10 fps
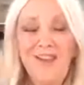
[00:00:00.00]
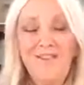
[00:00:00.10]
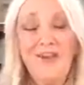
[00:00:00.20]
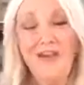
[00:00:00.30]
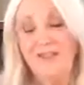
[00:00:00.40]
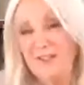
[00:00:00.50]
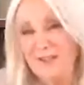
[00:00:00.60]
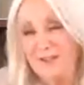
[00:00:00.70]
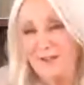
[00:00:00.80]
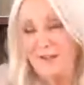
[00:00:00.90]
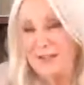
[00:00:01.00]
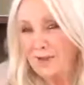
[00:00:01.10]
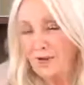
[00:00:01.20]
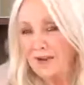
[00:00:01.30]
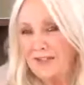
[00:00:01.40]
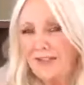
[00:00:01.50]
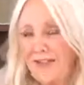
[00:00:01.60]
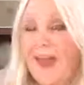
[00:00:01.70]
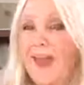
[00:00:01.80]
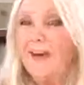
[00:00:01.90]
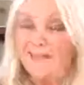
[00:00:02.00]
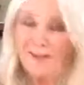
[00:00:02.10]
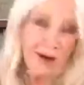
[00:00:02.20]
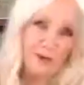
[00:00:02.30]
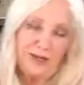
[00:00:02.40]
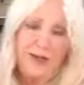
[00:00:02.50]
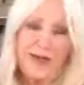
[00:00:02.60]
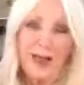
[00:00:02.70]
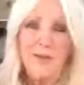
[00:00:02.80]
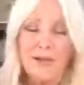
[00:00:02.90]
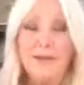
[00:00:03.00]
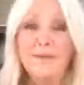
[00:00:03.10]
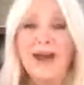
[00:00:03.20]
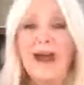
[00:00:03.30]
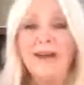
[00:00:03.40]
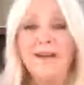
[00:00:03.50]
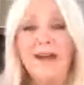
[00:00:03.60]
because there's always now, only now anyway.